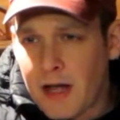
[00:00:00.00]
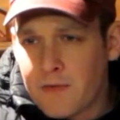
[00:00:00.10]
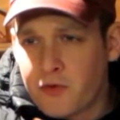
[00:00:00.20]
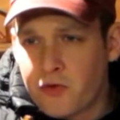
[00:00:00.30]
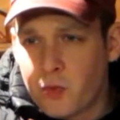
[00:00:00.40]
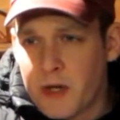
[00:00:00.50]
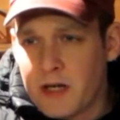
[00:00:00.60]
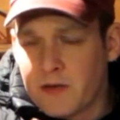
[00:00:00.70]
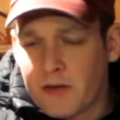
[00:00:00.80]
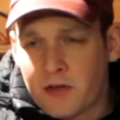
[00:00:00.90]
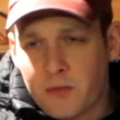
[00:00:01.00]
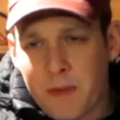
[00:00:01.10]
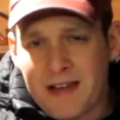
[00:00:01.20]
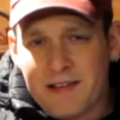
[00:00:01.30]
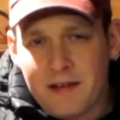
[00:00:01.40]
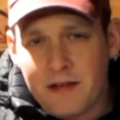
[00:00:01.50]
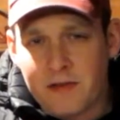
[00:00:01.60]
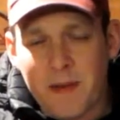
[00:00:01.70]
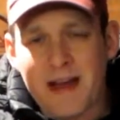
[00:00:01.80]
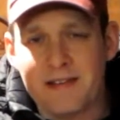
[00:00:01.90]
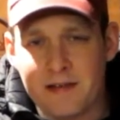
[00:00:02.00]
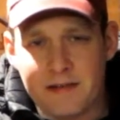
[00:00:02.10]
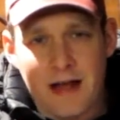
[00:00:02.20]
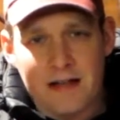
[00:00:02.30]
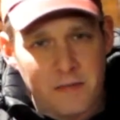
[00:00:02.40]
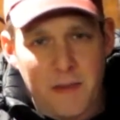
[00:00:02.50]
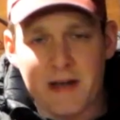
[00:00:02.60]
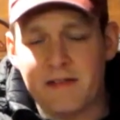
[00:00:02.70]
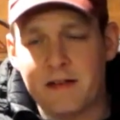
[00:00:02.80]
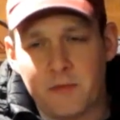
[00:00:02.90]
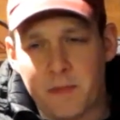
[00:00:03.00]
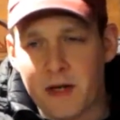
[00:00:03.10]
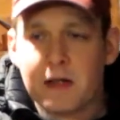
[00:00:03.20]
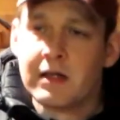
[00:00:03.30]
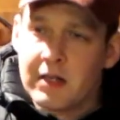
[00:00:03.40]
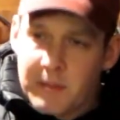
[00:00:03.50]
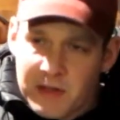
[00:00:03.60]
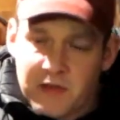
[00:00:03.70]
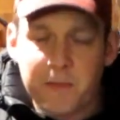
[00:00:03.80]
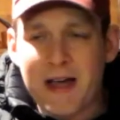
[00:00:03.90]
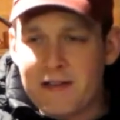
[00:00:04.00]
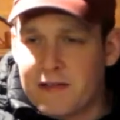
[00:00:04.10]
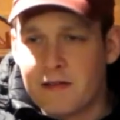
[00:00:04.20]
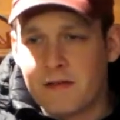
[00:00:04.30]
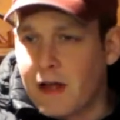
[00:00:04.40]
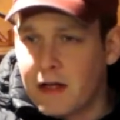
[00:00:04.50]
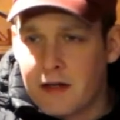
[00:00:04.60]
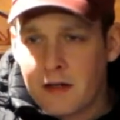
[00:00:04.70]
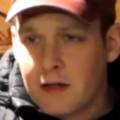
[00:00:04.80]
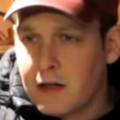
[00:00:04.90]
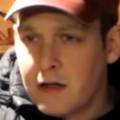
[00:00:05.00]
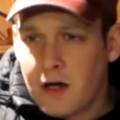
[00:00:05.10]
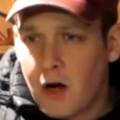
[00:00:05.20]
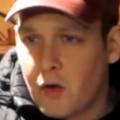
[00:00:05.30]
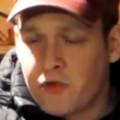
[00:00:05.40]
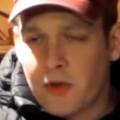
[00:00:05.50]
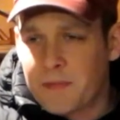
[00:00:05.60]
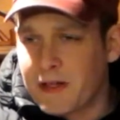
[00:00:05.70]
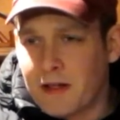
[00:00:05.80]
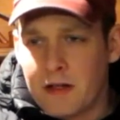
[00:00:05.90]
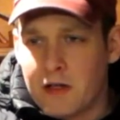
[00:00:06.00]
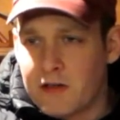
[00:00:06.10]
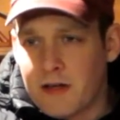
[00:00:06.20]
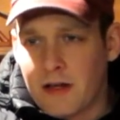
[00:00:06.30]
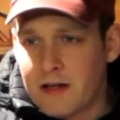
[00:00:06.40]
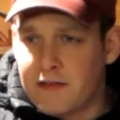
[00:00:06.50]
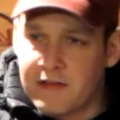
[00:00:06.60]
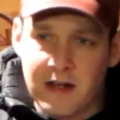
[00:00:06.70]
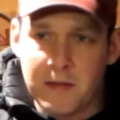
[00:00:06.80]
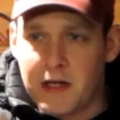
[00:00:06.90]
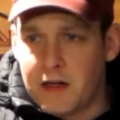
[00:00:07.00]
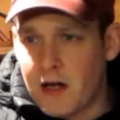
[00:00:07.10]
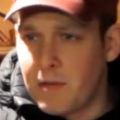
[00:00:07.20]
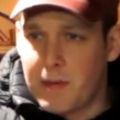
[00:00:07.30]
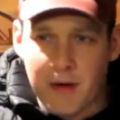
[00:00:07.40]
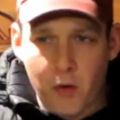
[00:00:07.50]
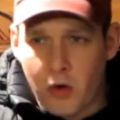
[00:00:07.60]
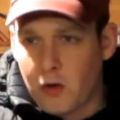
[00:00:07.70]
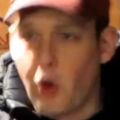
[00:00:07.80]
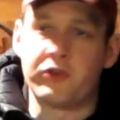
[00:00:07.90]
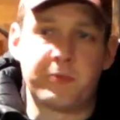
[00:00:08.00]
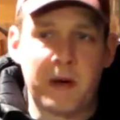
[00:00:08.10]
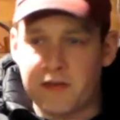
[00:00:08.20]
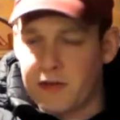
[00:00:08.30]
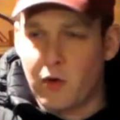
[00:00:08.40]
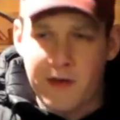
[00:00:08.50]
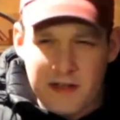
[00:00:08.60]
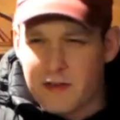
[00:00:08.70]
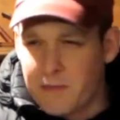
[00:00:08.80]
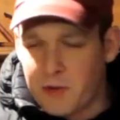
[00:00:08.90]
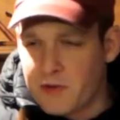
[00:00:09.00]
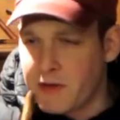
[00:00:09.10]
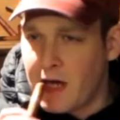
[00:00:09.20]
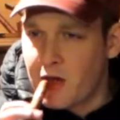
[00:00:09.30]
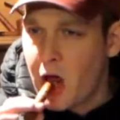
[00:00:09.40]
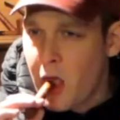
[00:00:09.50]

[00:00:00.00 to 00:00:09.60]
sweetness, like spices, not spiciness, but spices, like, you know, something like you could say like cinnamon, nutmeg, but allspice, like all that stuff put together.